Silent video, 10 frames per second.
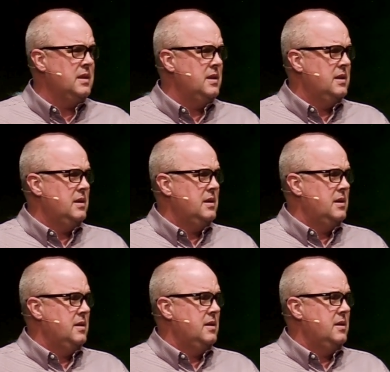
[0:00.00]

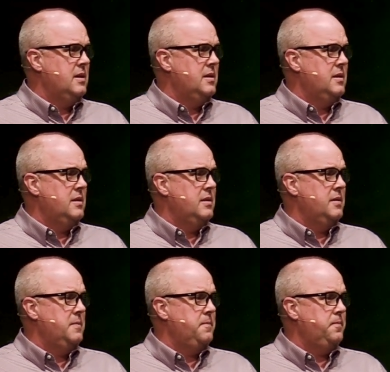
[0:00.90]

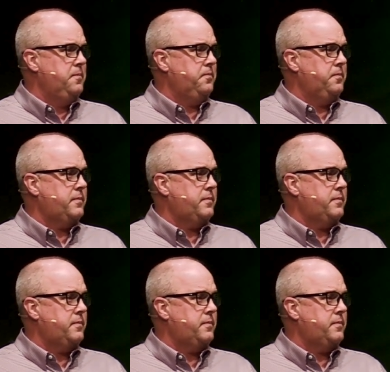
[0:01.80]
Nothing is said.